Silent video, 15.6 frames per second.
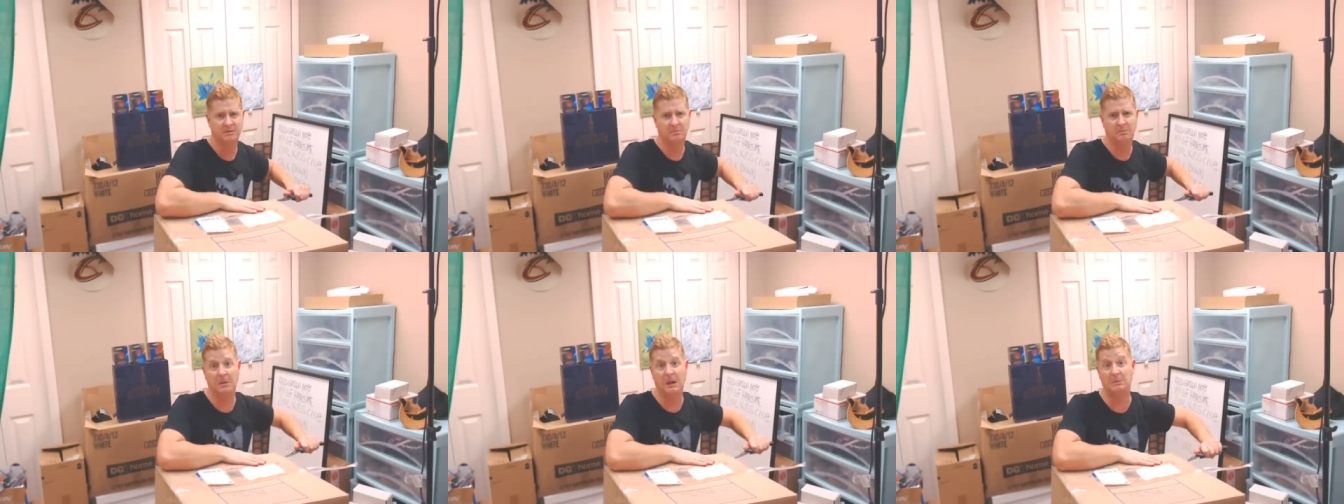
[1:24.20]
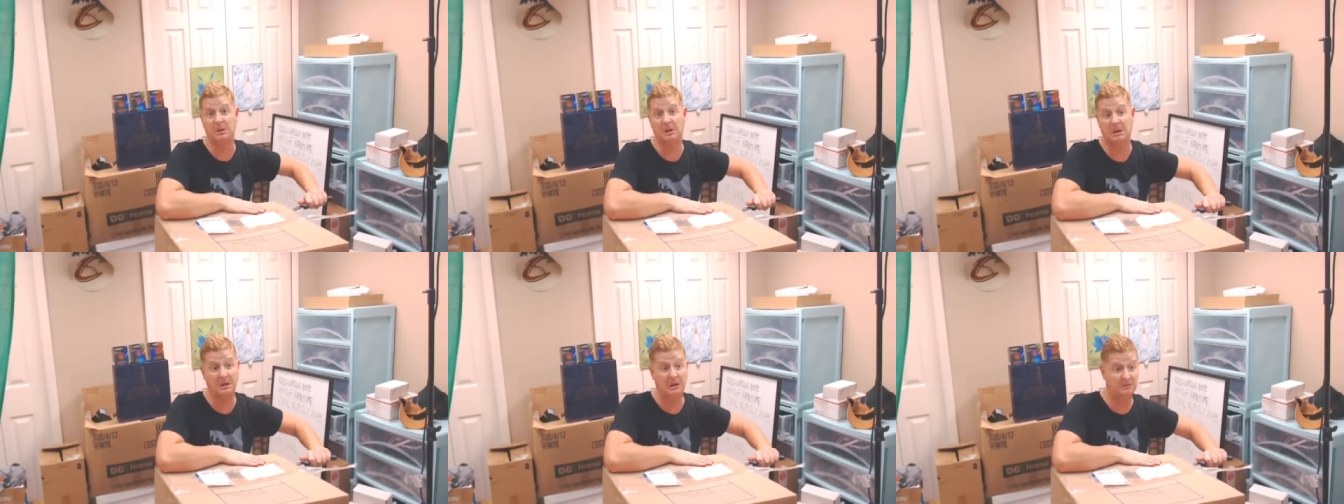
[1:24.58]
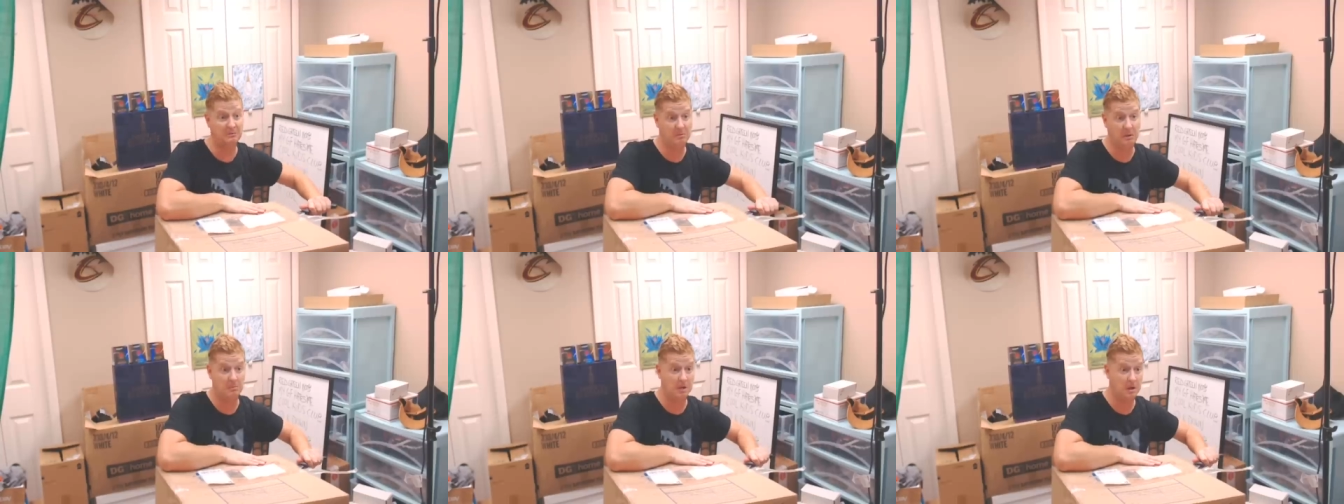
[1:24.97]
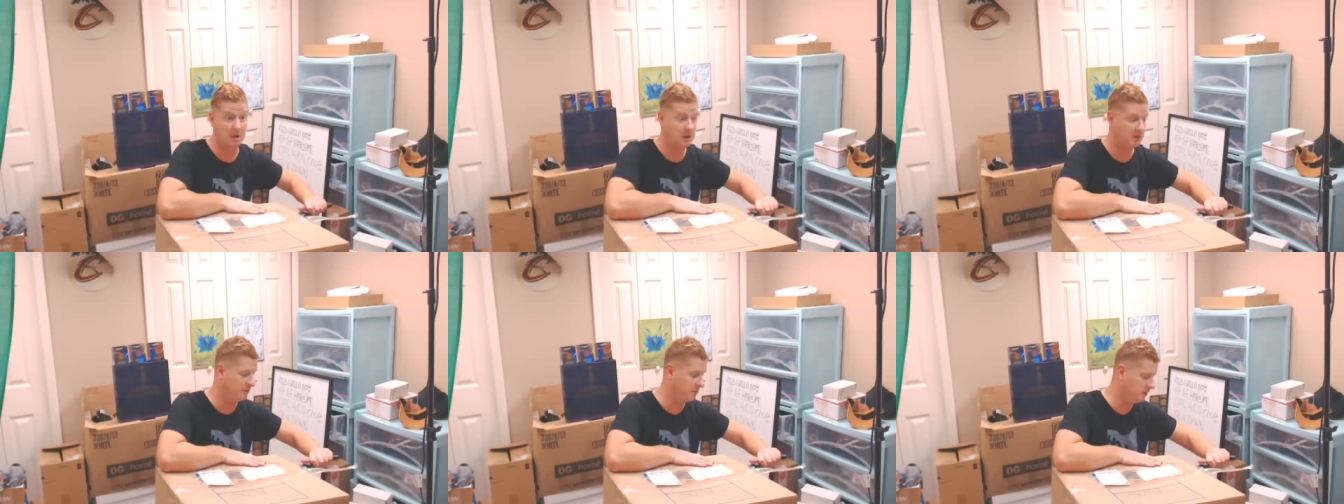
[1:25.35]
Maybe I have. Maybe I
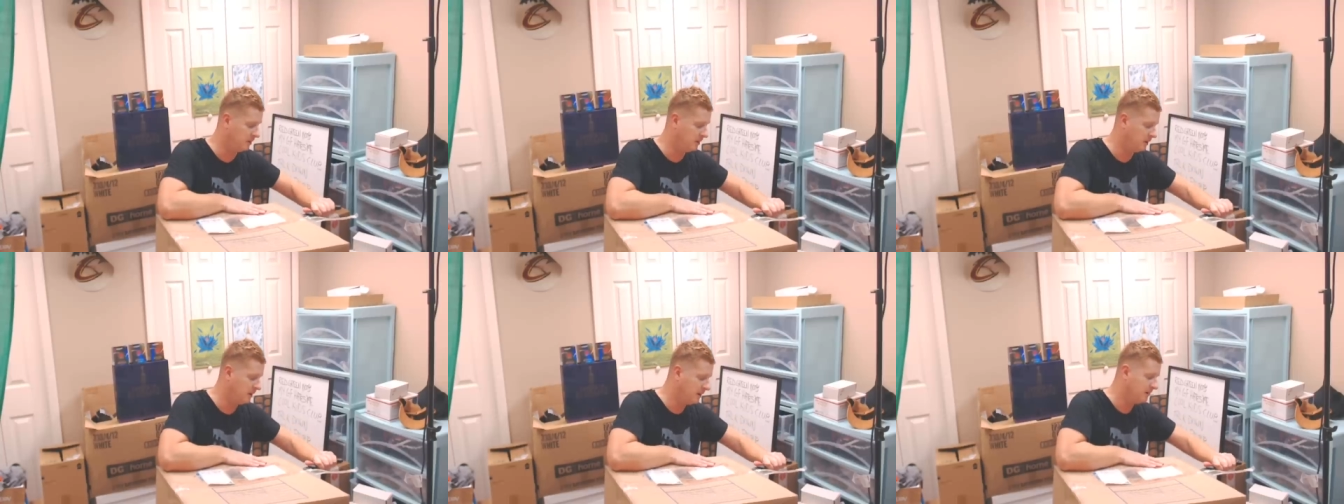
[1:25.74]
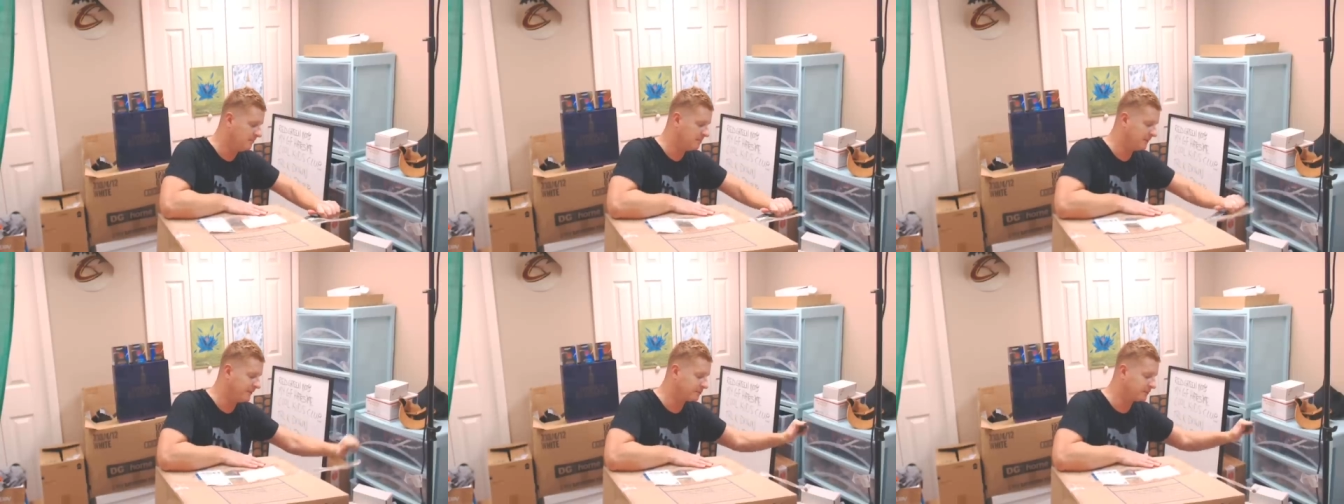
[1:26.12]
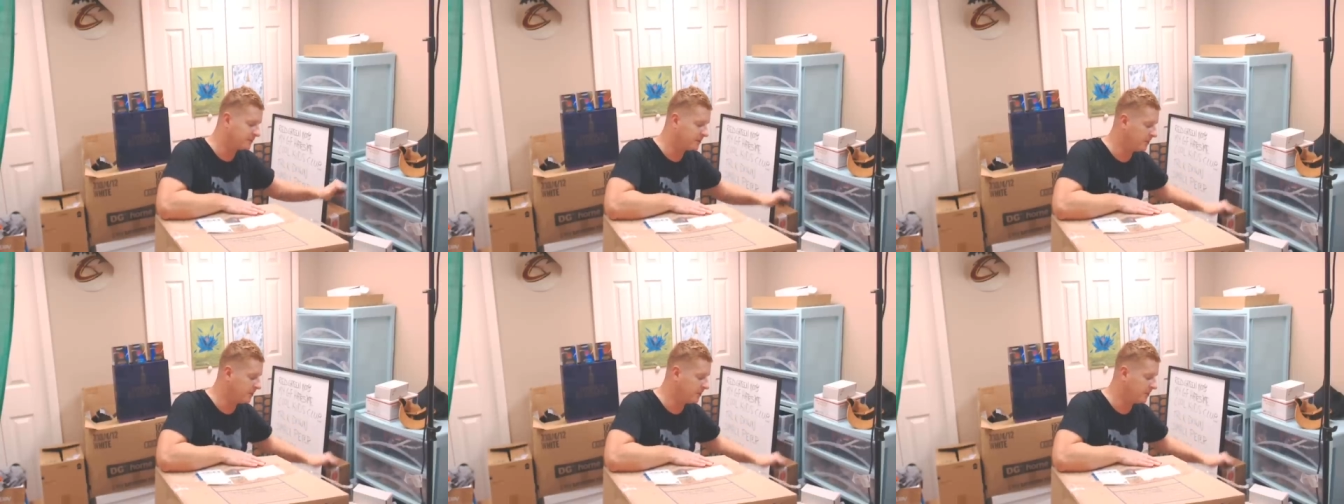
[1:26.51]
haven't. So this was the